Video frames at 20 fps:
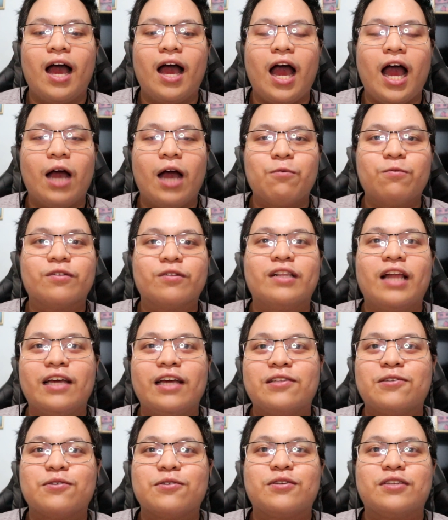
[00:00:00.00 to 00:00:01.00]
I would
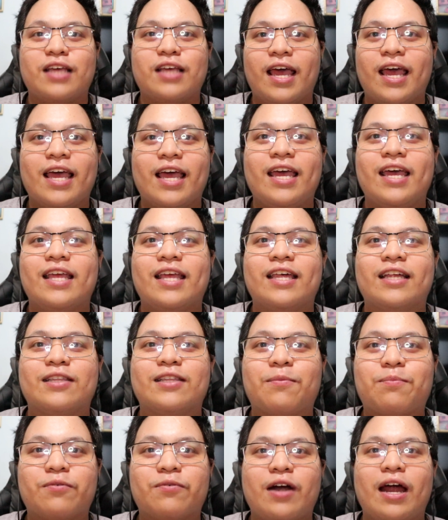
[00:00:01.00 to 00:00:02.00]
like to say that
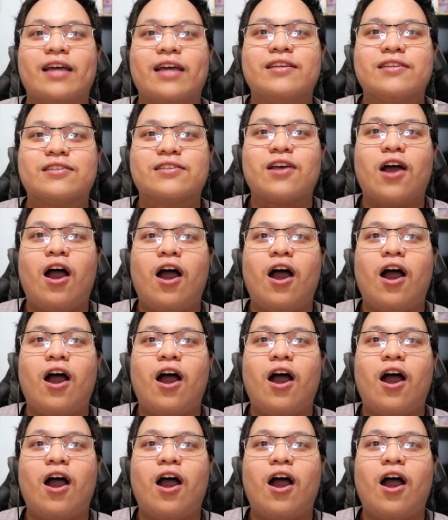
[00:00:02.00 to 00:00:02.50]
the price